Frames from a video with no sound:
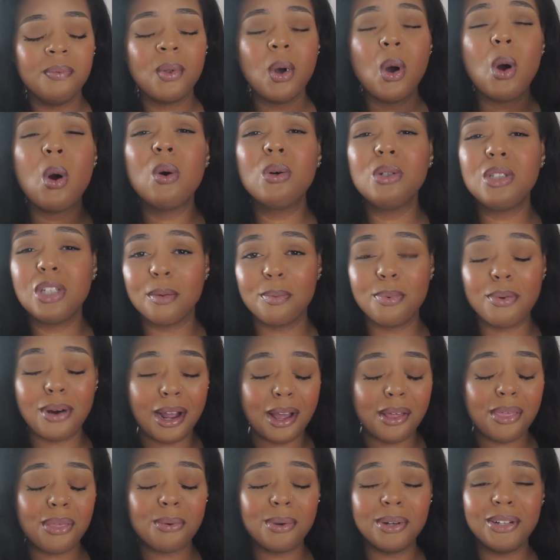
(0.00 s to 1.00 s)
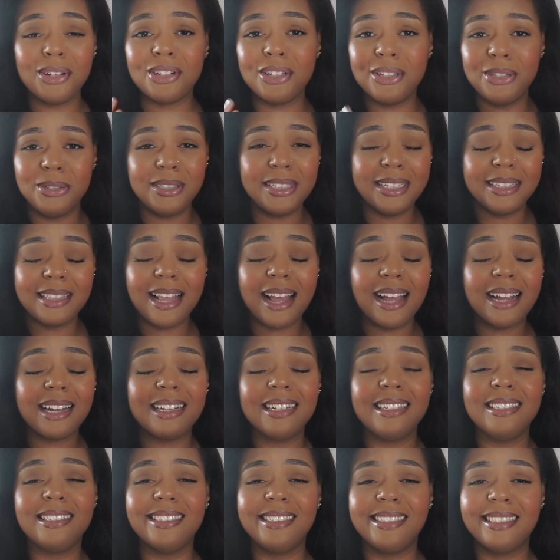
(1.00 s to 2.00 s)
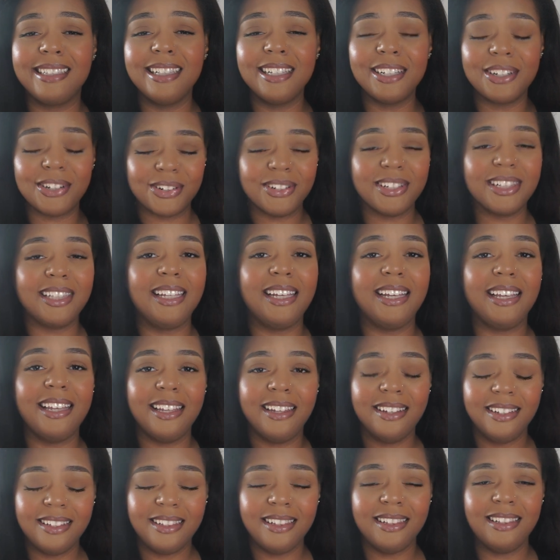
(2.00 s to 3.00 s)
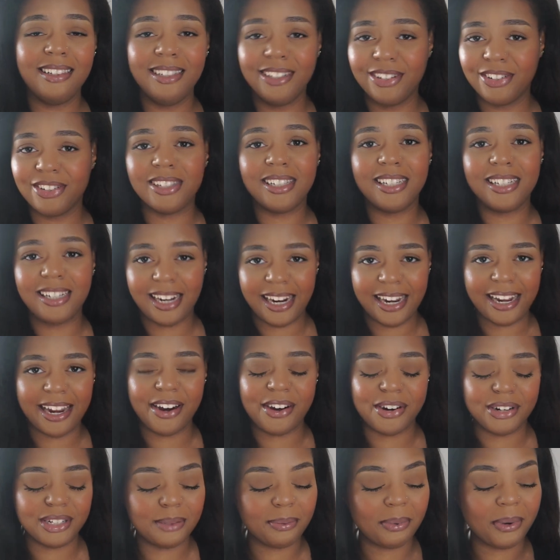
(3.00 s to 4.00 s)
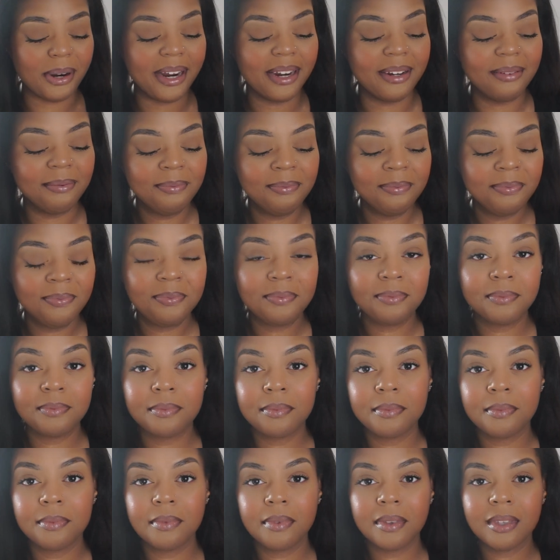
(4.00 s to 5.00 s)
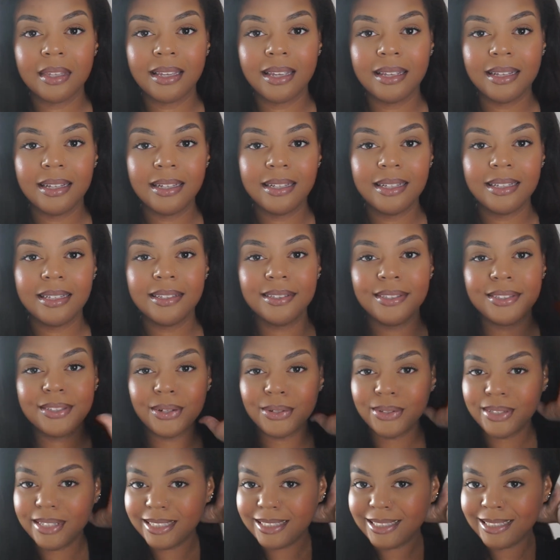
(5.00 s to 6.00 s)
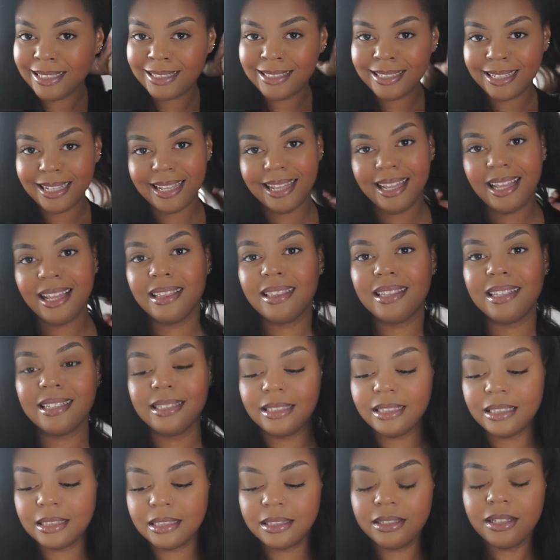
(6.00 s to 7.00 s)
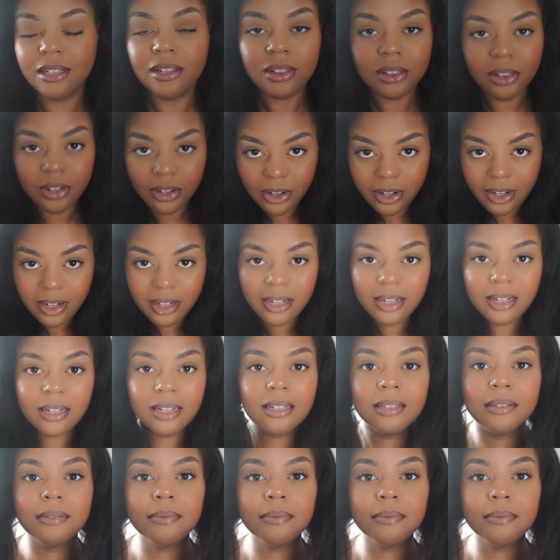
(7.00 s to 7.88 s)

Hold your breath when you're using that, because it's literally like hairspray. So this is it. This is the look.